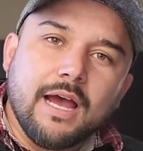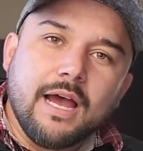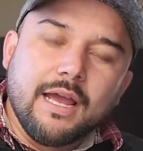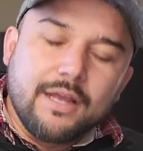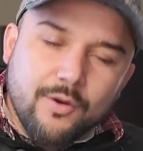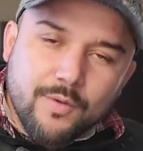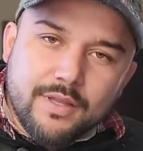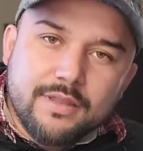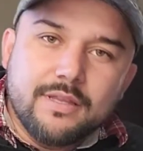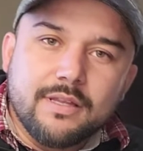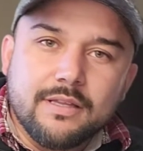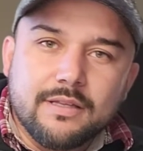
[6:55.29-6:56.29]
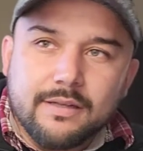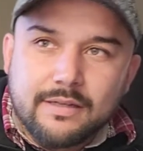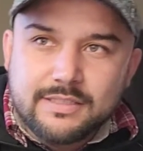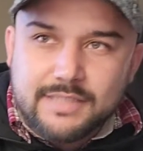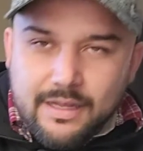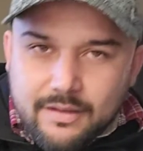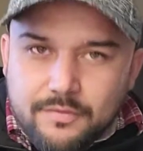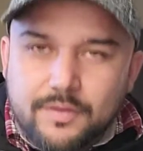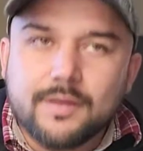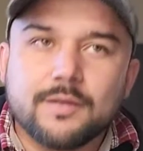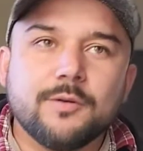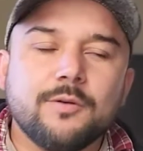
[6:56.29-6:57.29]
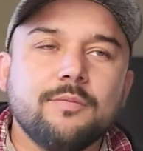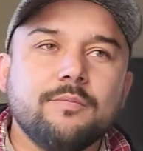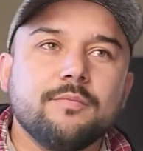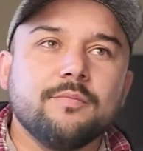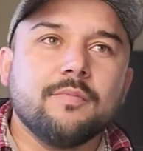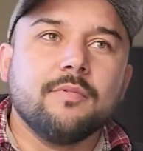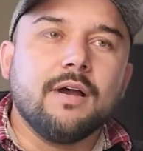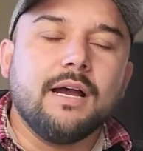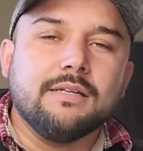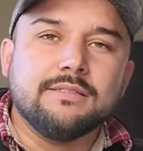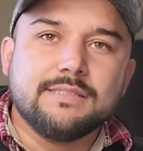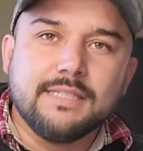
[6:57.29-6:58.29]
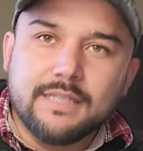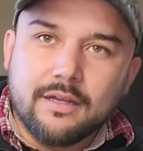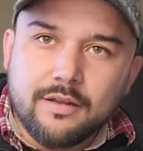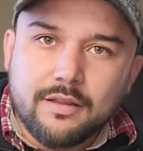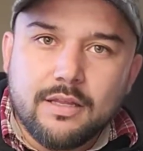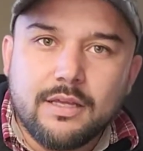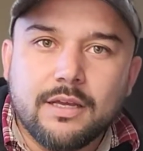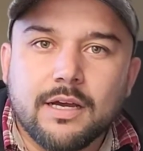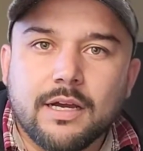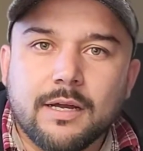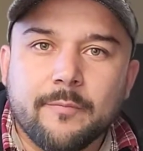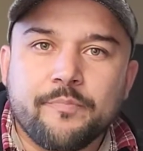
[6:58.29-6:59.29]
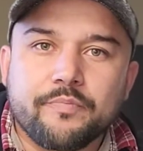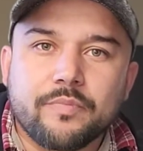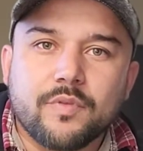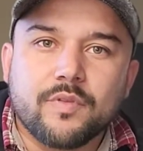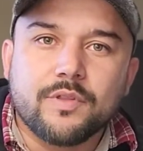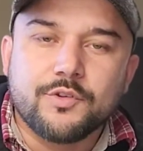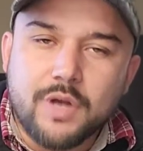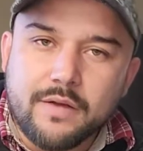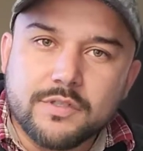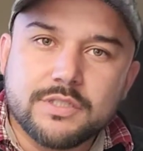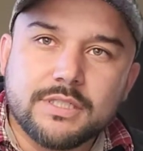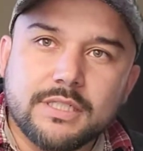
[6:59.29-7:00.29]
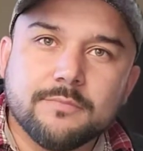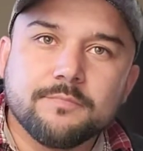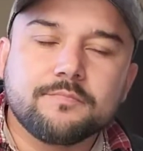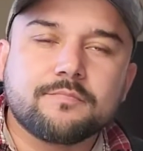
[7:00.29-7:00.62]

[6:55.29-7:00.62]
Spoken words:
I go inside the vehicle, I sit down in the driver's seat,